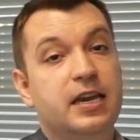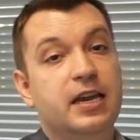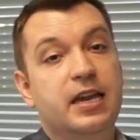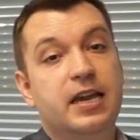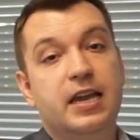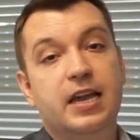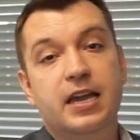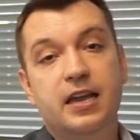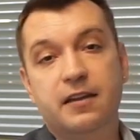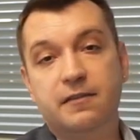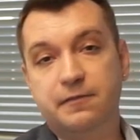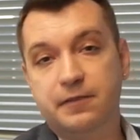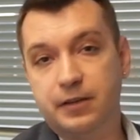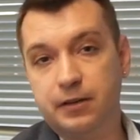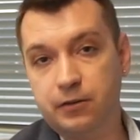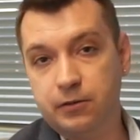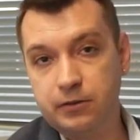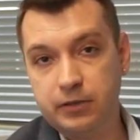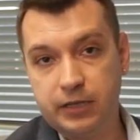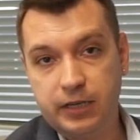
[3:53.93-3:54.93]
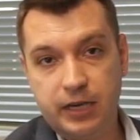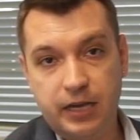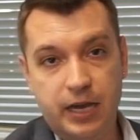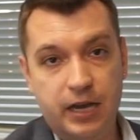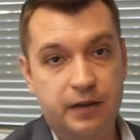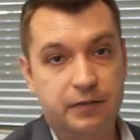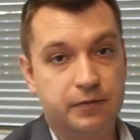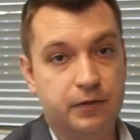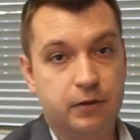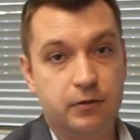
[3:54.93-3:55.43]
if and only
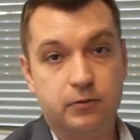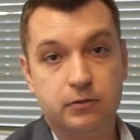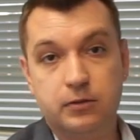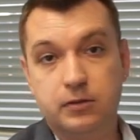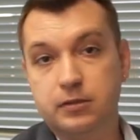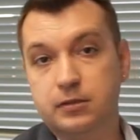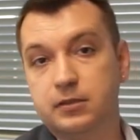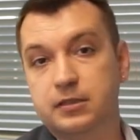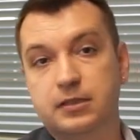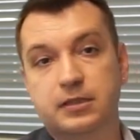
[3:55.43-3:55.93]
if those